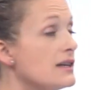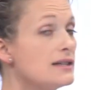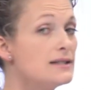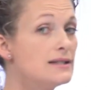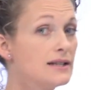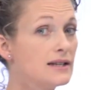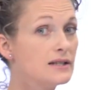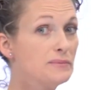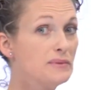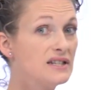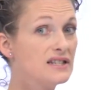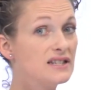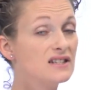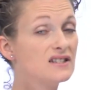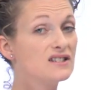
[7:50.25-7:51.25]
6
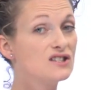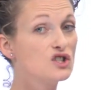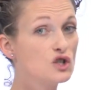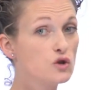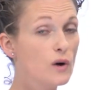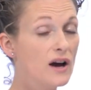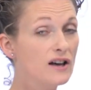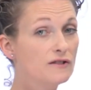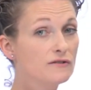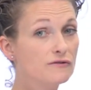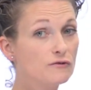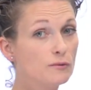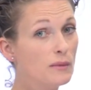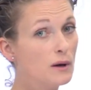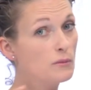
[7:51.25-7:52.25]
plus 6 is 12.
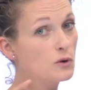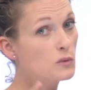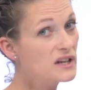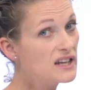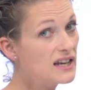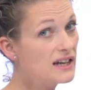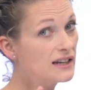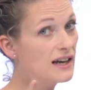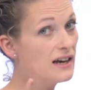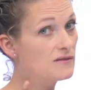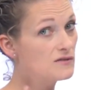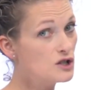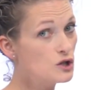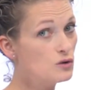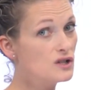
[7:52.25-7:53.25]
Remember, we can't
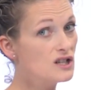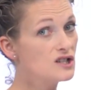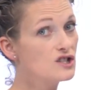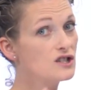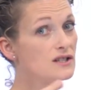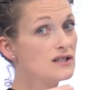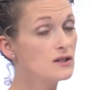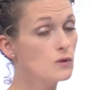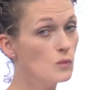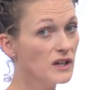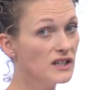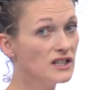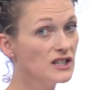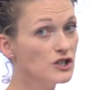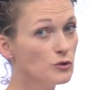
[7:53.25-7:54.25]
have 2 digits in a
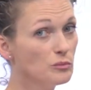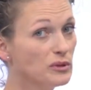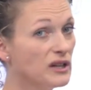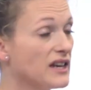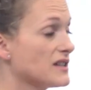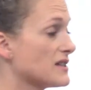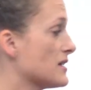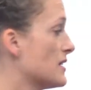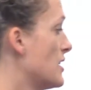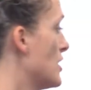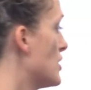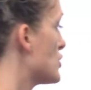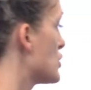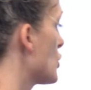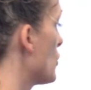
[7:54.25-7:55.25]
1-digit place.
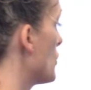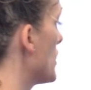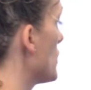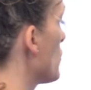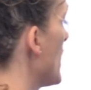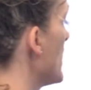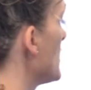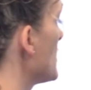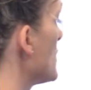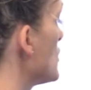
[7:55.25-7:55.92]
So we write the